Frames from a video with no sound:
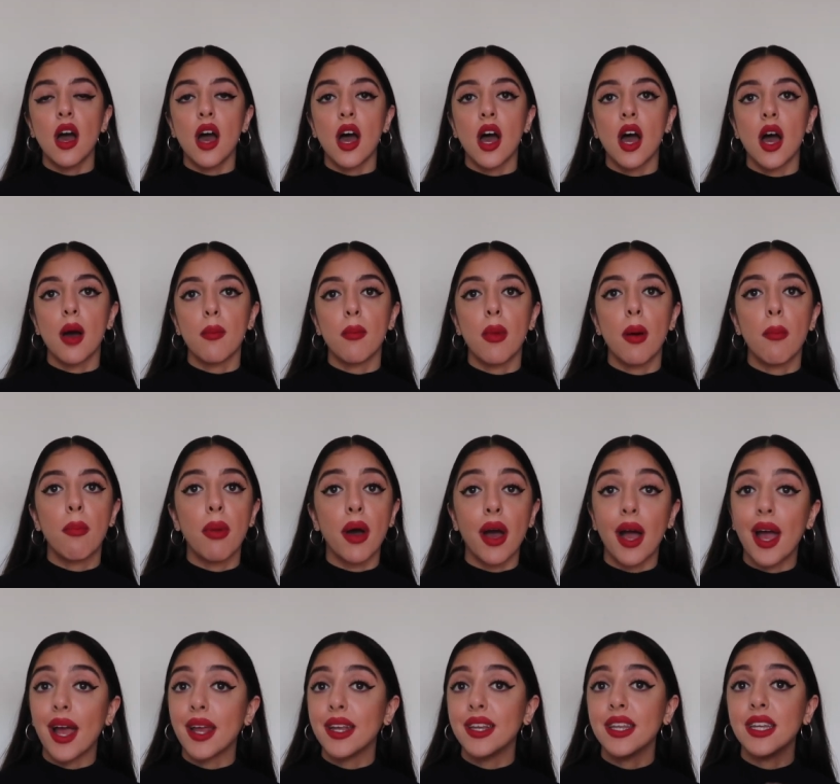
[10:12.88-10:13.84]
um,
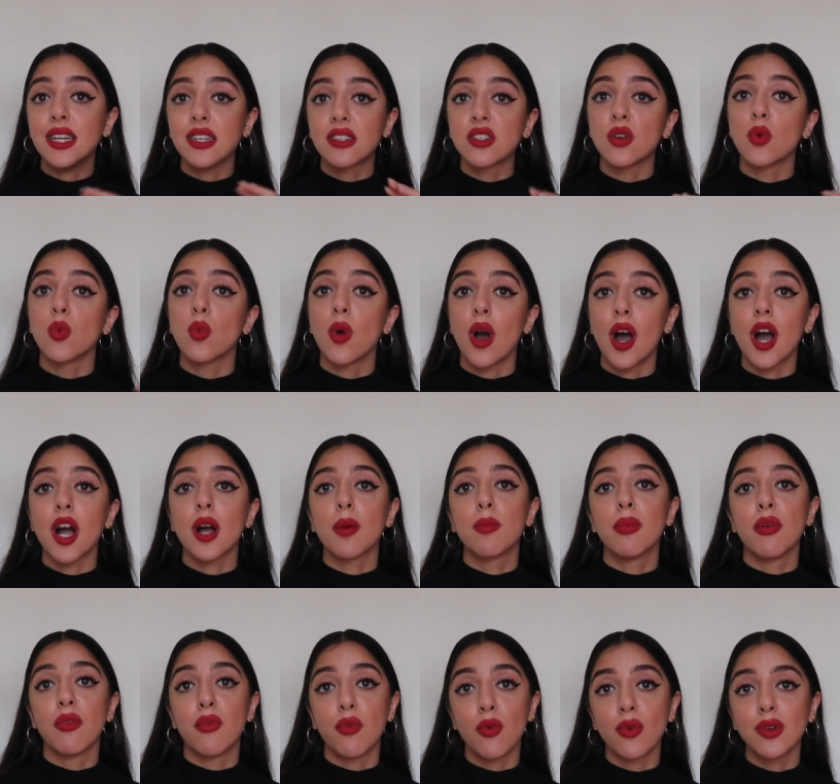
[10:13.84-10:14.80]
but I need to
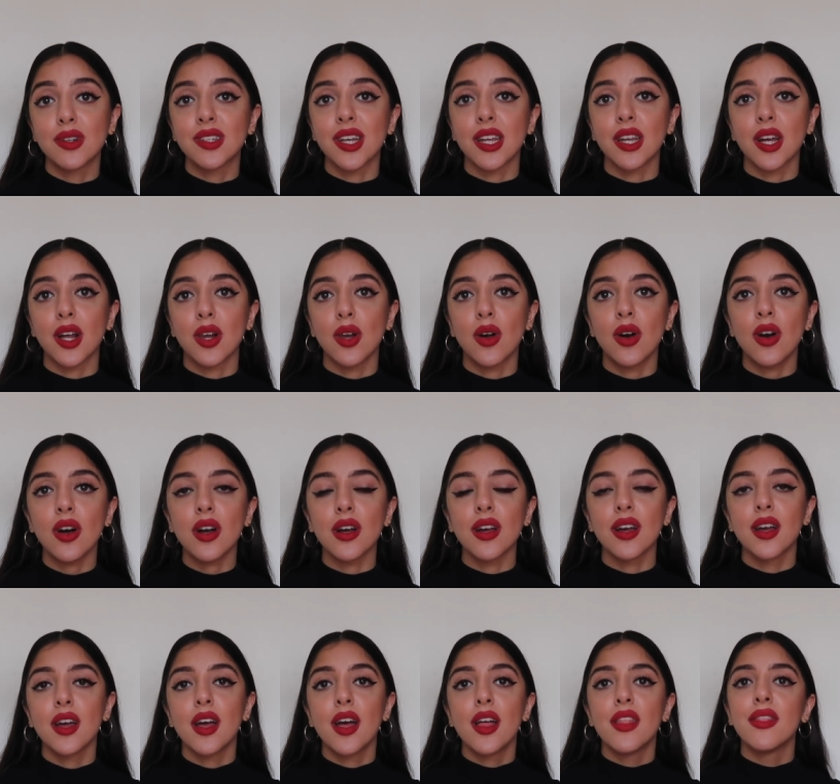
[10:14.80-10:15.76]
work before 10
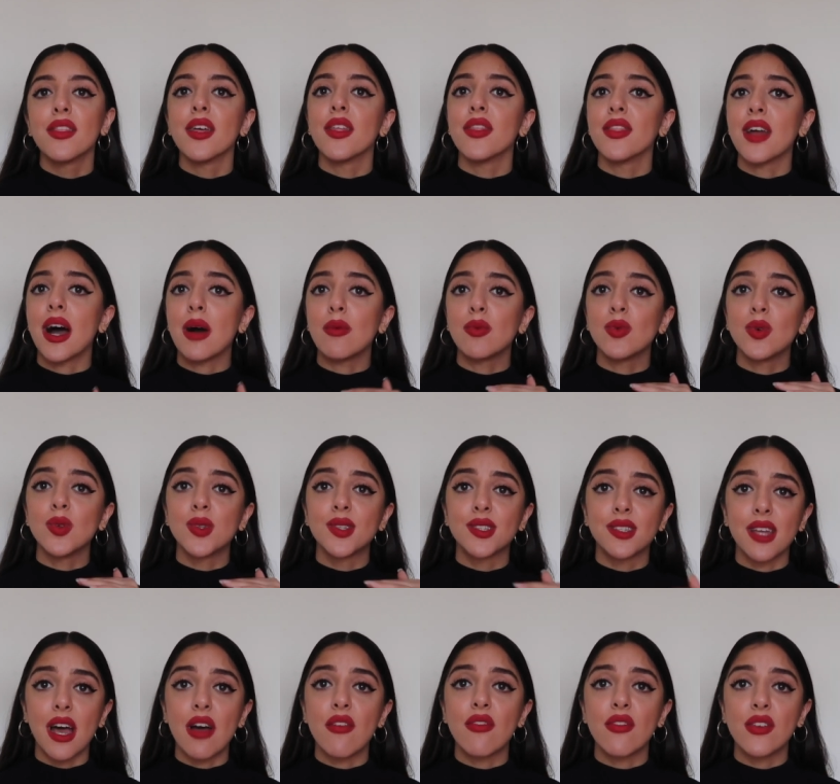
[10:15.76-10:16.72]
o'clock then that
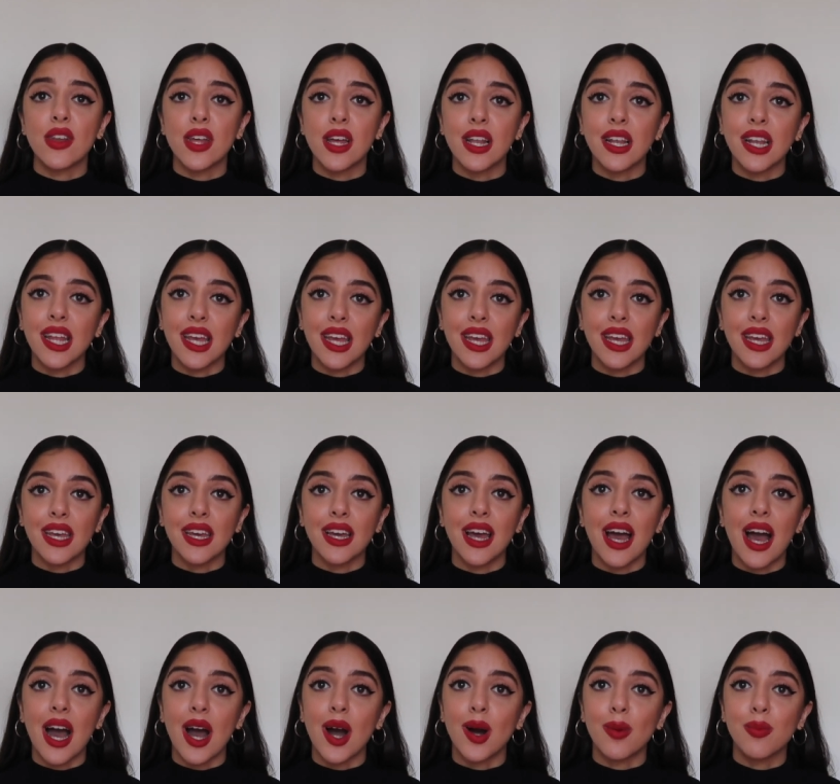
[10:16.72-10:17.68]
will
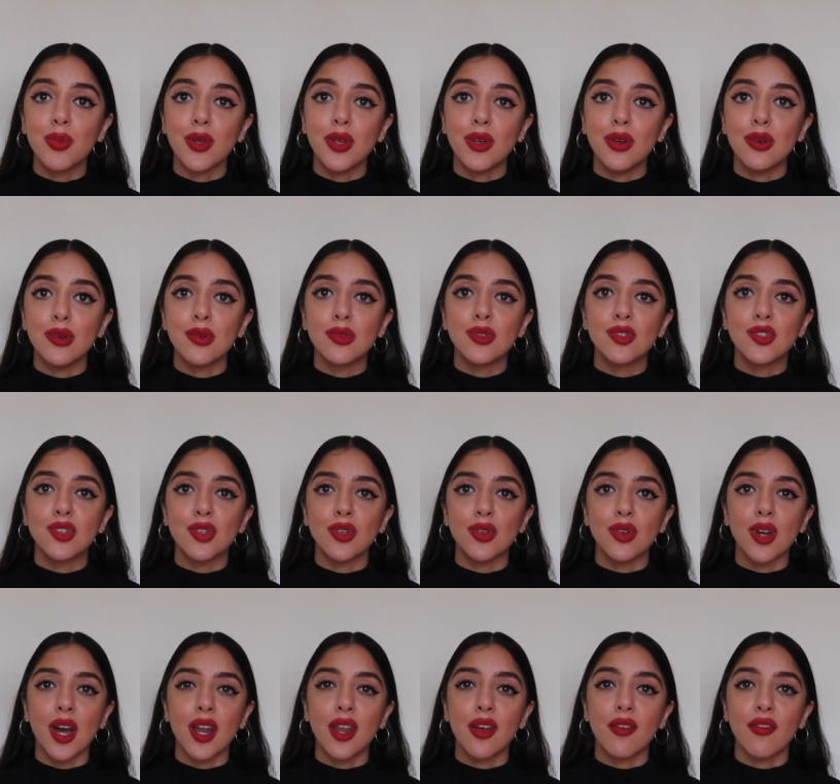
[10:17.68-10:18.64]
definitely help you
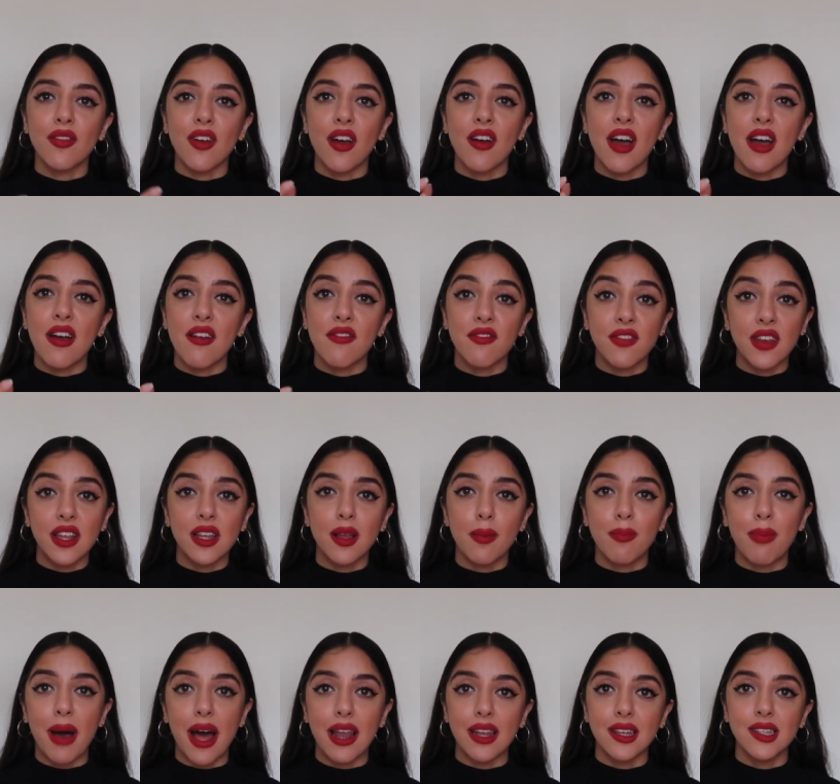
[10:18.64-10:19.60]
to kind of feel
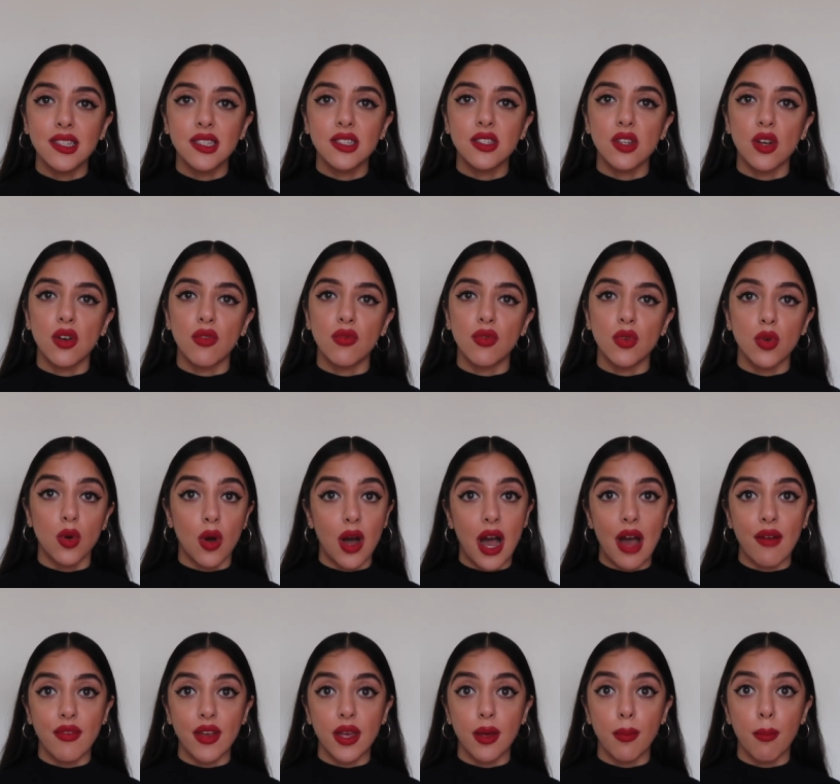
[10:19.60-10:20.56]
a balance of
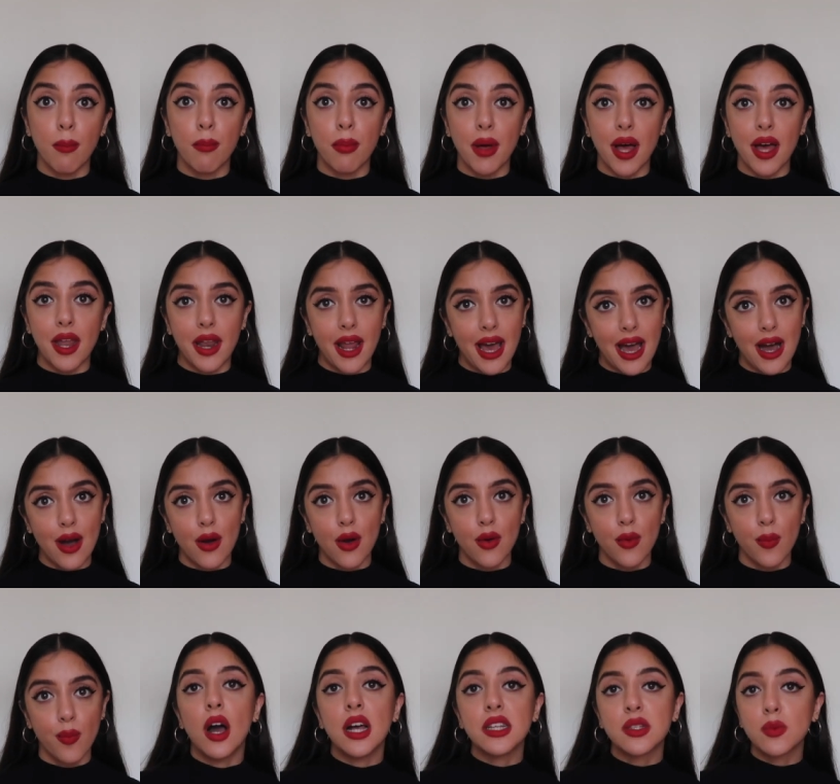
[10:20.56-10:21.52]
not having burnt
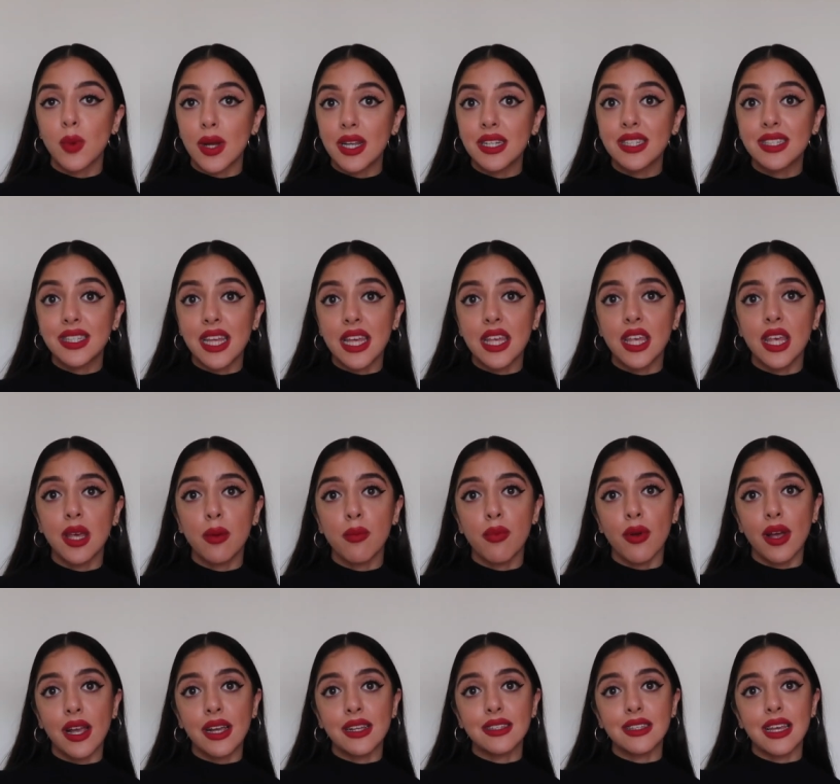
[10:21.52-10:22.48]
out. As well as taking
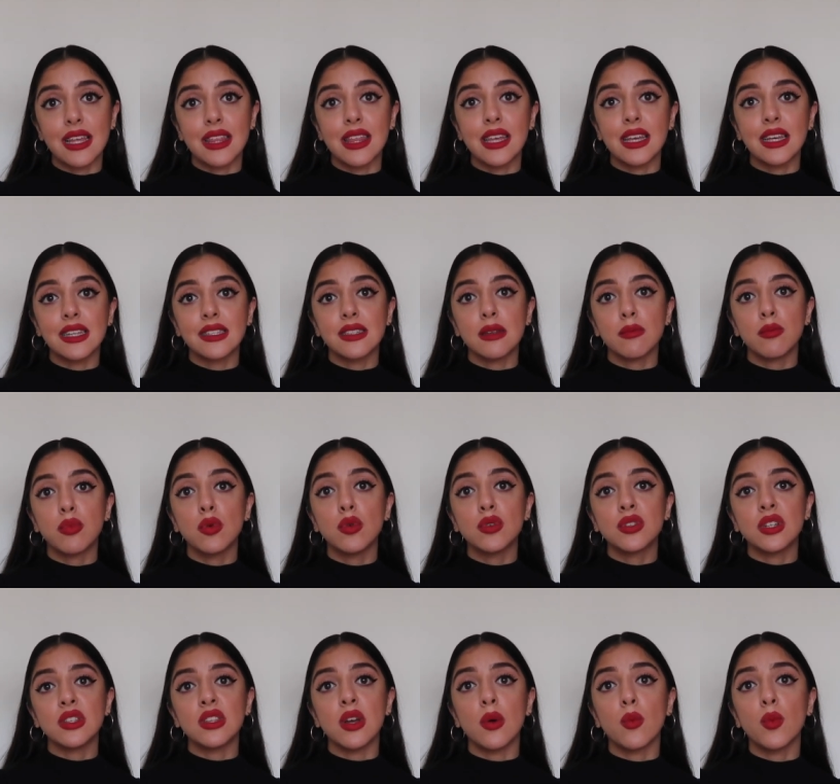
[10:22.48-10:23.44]
breaks, I think it's
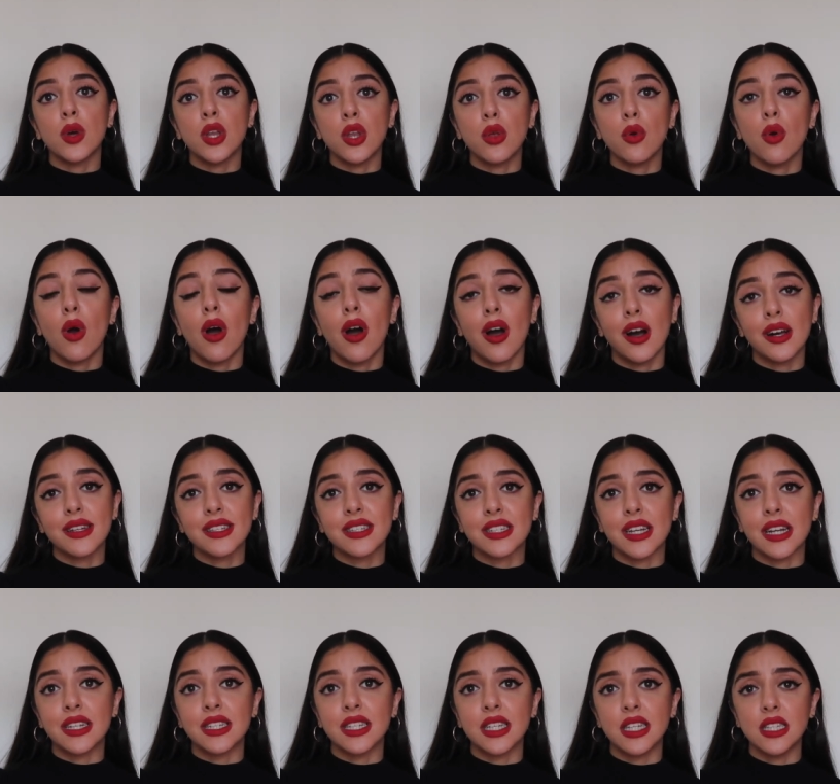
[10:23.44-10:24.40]
important that when you are
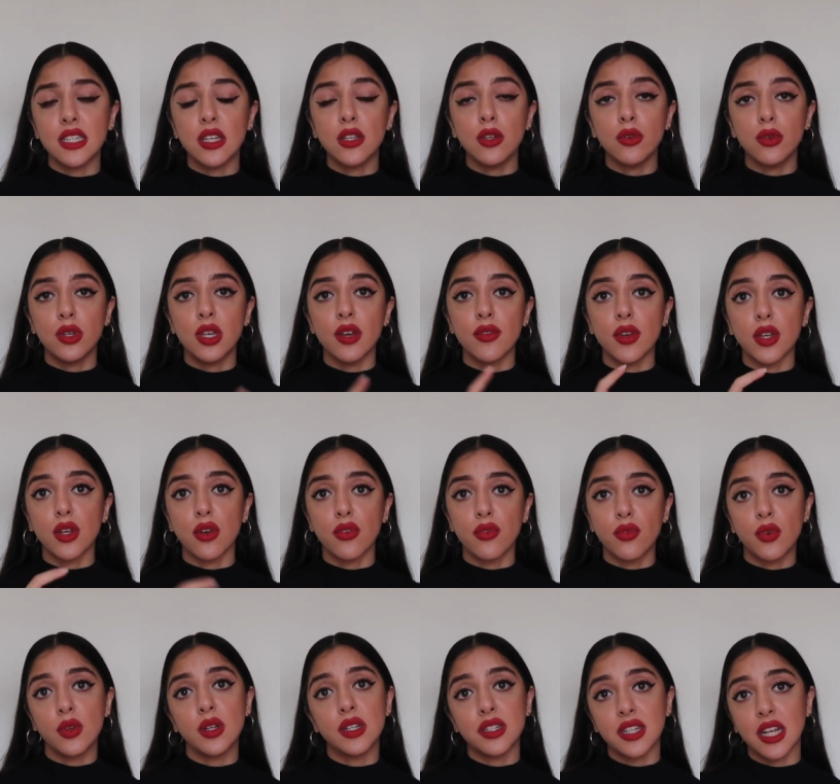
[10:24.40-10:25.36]
studying, you give it your
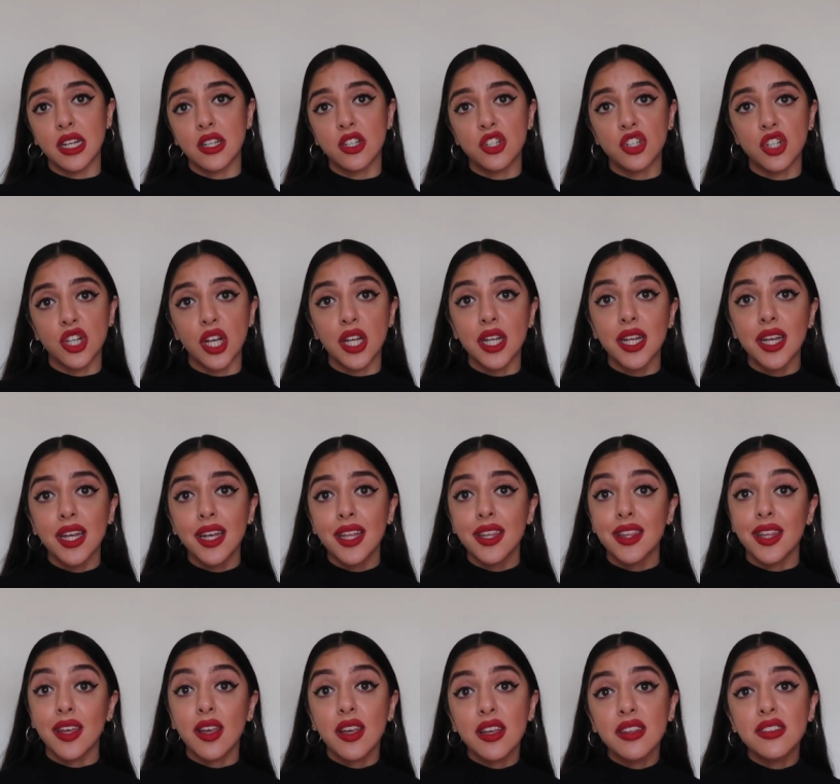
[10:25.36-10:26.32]
full attention.
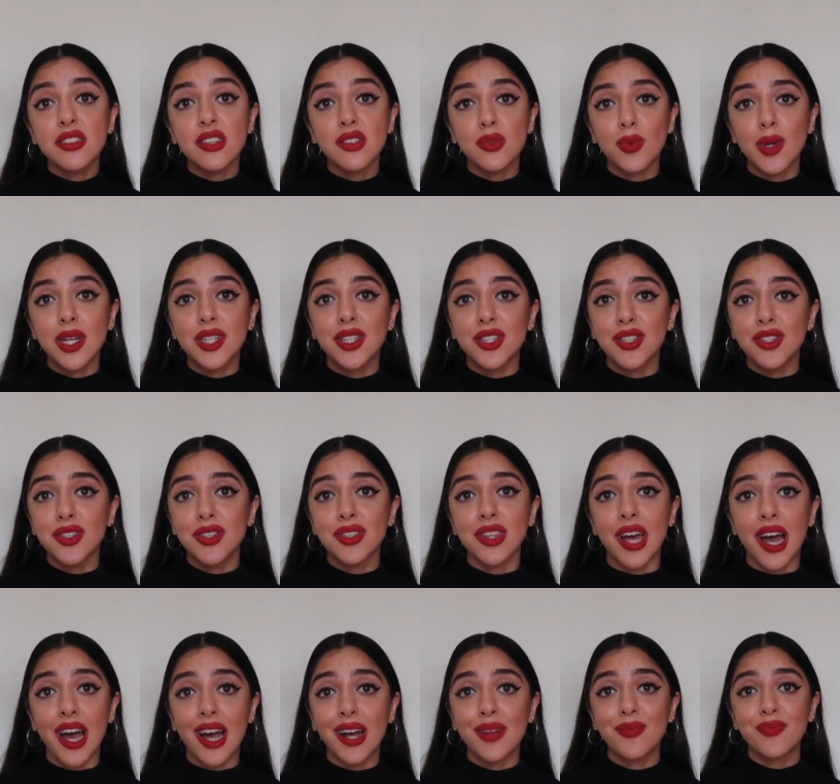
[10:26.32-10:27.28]
The easiest way to do
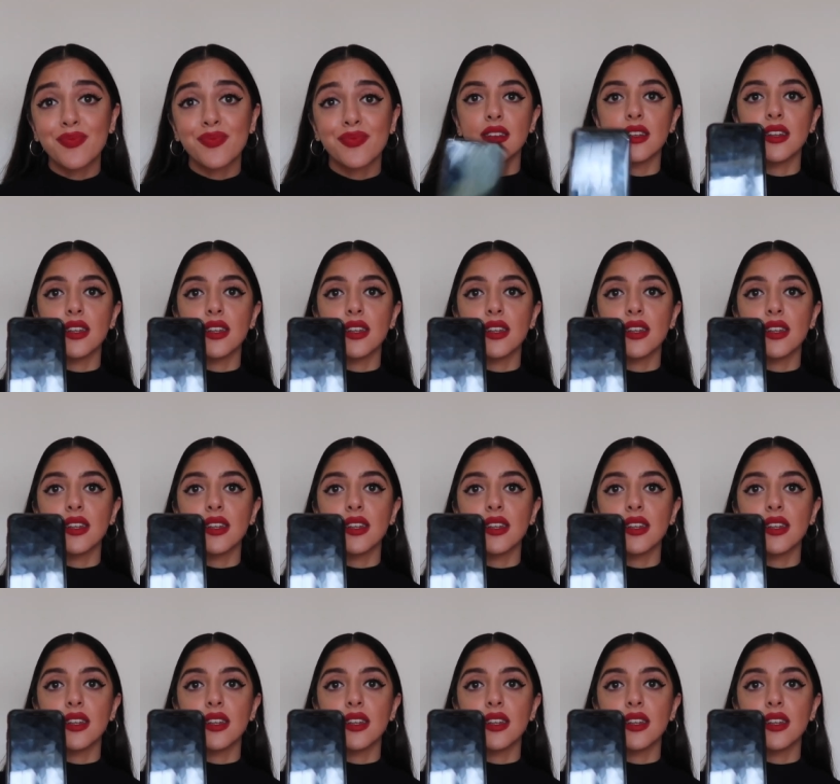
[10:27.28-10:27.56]
that